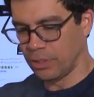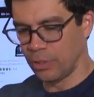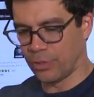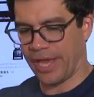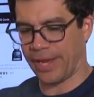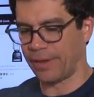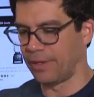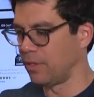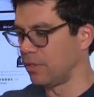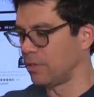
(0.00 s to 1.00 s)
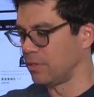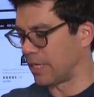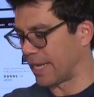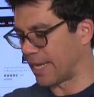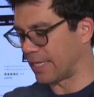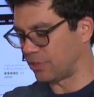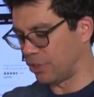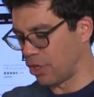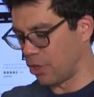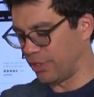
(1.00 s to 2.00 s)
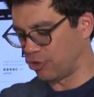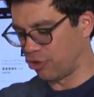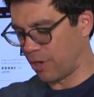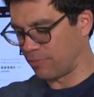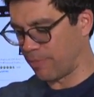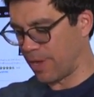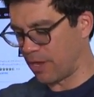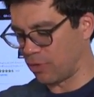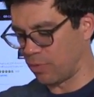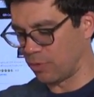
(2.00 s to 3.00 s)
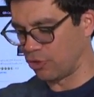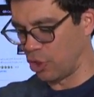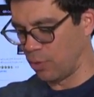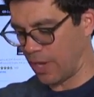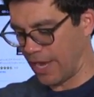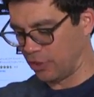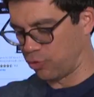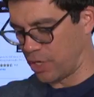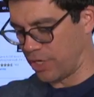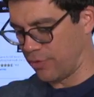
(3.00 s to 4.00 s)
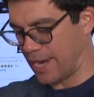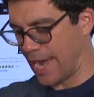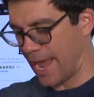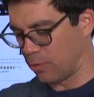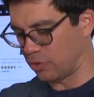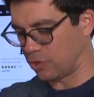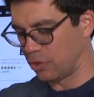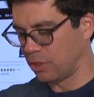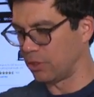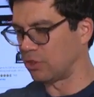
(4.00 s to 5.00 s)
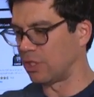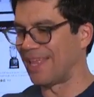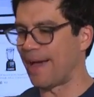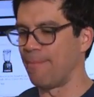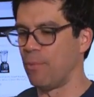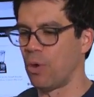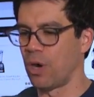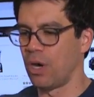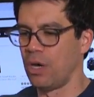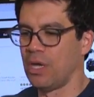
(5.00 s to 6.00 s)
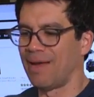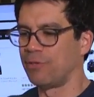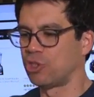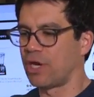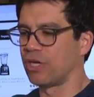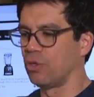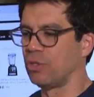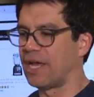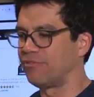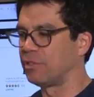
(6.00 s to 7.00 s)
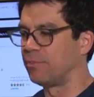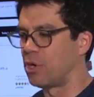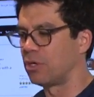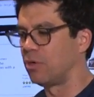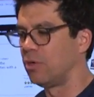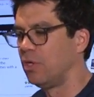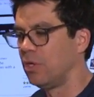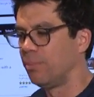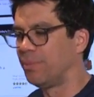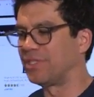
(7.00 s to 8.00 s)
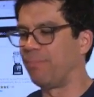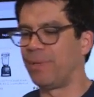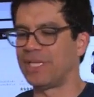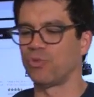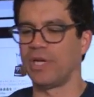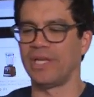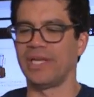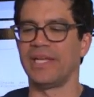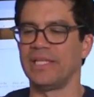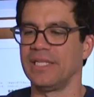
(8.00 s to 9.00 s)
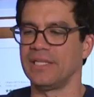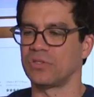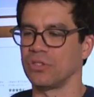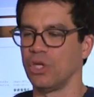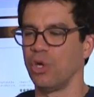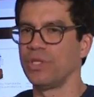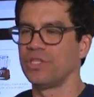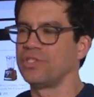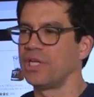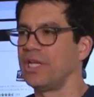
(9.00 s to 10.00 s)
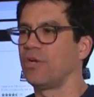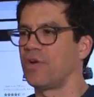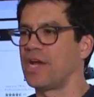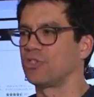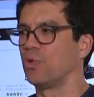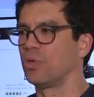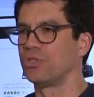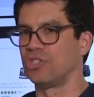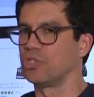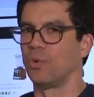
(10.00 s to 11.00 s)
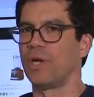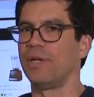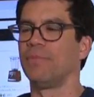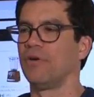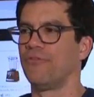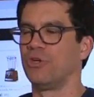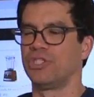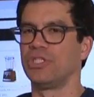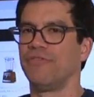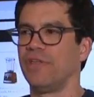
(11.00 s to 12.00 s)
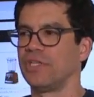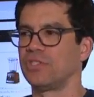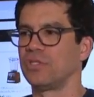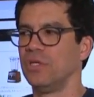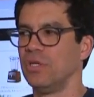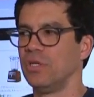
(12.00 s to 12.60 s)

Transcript: Okay. I got to go. Instagram's about to. So I just wanted to announce there's a lot more. I'm going to try to go live tomorrow. But the best way to get in this, go in the 10 day crash course. It's the white belt version of this.